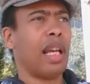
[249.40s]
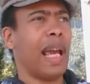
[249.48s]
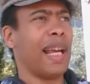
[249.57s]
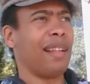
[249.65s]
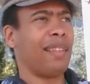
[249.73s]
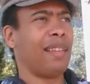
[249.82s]

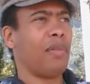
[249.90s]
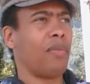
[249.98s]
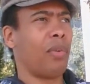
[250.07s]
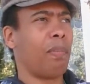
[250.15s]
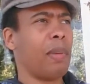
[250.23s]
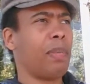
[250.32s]
and
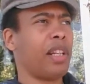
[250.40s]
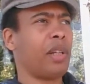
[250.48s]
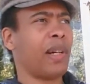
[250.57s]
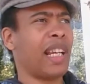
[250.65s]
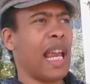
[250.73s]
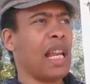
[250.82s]
for people that
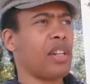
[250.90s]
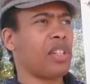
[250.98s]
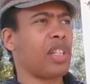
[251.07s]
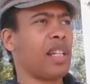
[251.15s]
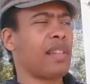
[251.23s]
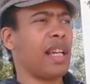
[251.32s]
were
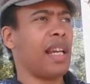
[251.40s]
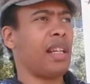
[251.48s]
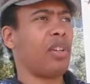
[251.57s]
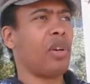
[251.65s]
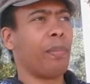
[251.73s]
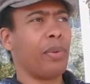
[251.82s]
interested
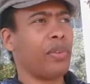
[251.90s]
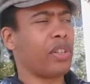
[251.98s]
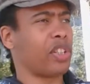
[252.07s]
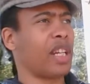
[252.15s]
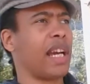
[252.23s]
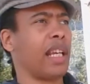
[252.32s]
in computer
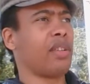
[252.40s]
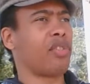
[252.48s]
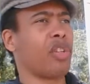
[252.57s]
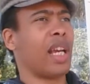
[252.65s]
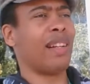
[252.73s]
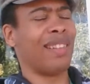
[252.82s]

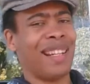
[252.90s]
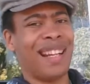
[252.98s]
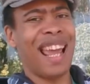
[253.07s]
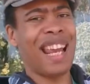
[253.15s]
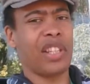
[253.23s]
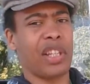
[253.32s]
science and in
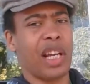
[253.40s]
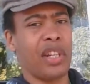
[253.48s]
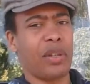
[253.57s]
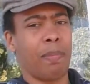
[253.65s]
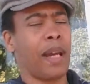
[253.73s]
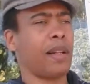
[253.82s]
Asia and
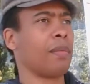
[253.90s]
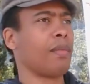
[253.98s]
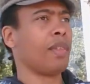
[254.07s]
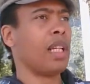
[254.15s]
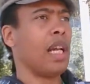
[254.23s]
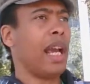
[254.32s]
Japan.
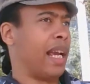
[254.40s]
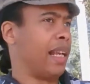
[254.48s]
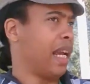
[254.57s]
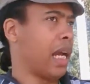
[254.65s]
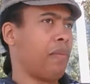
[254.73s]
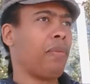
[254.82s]

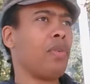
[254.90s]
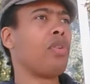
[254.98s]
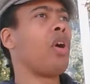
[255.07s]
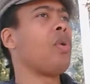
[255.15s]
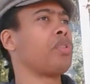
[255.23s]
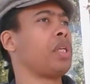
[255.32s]
And Apple
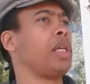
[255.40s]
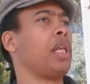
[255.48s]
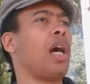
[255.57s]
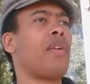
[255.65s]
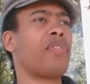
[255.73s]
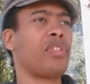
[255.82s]
knows he
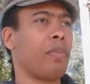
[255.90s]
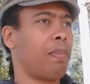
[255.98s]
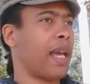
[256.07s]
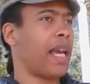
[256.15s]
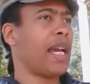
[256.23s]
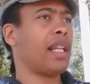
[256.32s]
loves
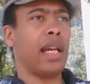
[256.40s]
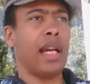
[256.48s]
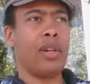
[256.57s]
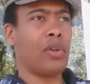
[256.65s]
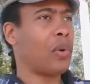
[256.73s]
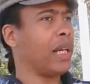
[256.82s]
Japan
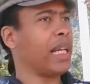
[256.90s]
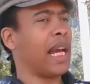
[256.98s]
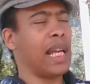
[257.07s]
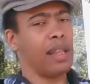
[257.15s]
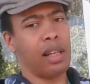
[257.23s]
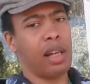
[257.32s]
and Korea
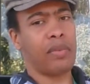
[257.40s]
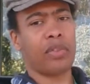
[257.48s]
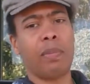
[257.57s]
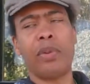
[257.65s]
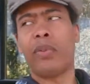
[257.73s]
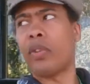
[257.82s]
and he loves
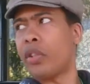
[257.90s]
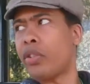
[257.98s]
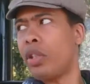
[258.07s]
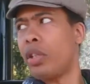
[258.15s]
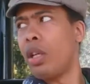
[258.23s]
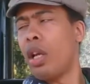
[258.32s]

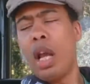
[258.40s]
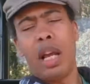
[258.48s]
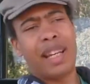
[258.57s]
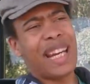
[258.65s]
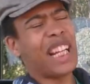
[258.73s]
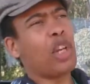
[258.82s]
computers.
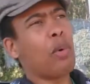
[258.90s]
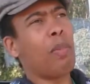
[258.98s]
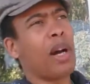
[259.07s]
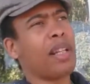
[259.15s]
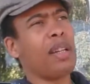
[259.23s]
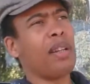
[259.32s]
Yet
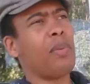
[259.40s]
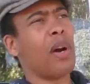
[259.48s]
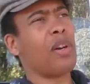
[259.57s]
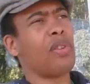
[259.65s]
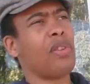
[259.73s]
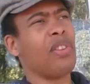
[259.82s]
nobody
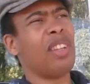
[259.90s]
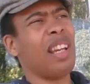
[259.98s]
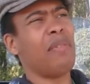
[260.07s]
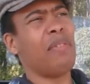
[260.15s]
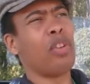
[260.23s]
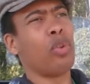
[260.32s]
wanted
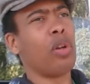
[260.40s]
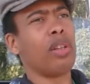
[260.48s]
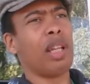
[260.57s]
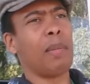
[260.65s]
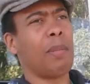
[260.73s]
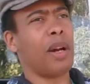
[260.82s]
even
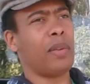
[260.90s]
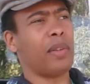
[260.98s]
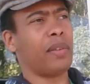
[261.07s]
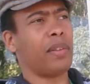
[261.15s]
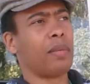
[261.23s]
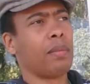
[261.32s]
told him about
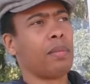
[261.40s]
it.